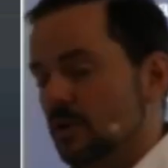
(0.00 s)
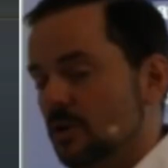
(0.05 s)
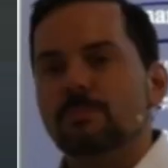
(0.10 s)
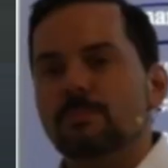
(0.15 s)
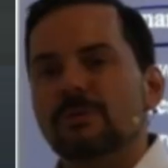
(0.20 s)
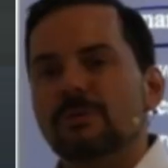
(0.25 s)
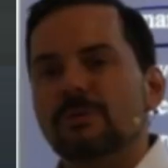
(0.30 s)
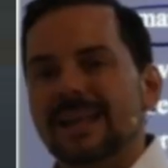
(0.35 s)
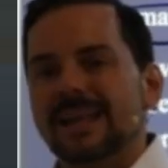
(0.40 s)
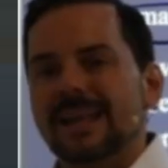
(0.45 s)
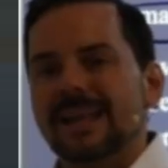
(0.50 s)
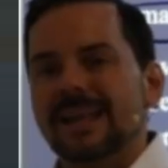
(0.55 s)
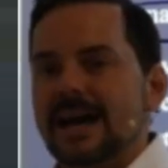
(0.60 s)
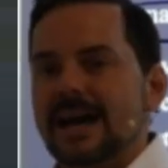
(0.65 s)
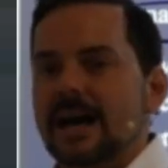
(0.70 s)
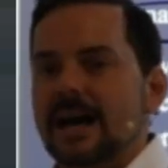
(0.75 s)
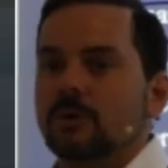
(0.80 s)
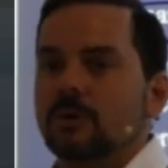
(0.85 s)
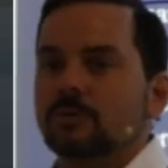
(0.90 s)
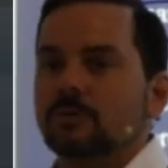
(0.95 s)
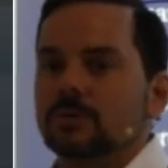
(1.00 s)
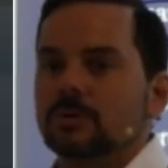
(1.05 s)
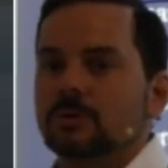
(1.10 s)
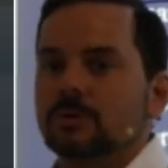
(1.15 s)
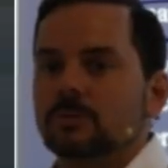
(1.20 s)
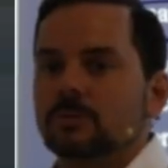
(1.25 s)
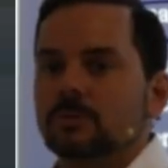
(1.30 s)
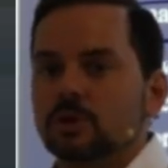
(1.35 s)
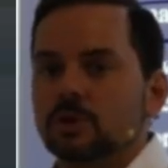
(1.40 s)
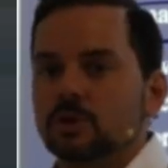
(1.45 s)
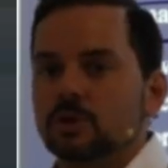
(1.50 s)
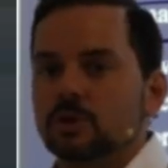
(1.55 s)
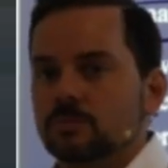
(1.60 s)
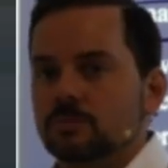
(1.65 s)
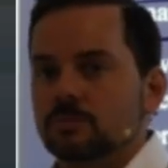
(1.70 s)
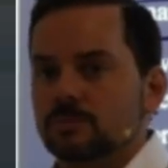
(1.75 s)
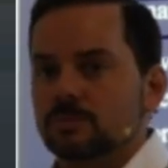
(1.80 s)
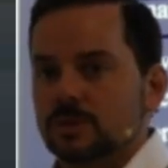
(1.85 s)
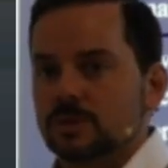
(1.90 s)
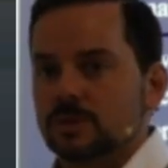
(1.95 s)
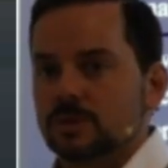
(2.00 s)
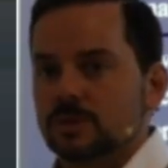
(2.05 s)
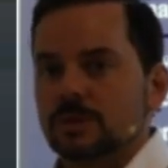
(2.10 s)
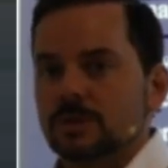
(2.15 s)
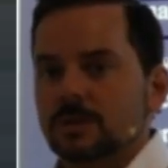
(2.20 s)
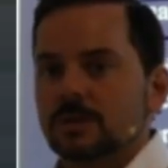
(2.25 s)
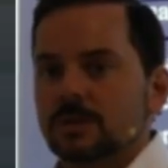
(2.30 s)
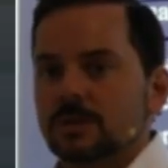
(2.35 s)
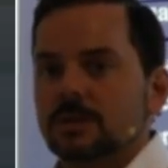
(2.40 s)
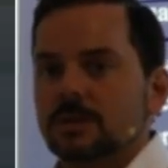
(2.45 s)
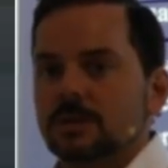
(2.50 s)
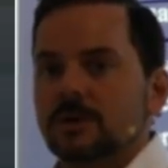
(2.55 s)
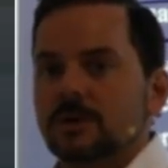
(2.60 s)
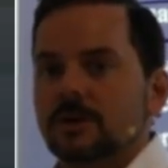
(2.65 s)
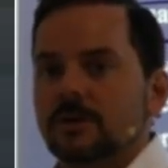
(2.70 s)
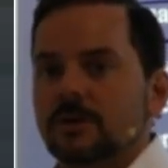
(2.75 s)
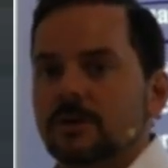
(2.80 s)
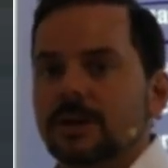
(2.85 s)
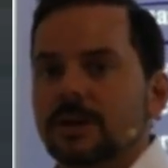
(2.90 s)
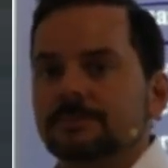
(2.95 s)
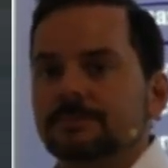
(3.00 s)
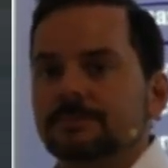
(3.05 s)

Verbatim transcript: breakout rooms. All right.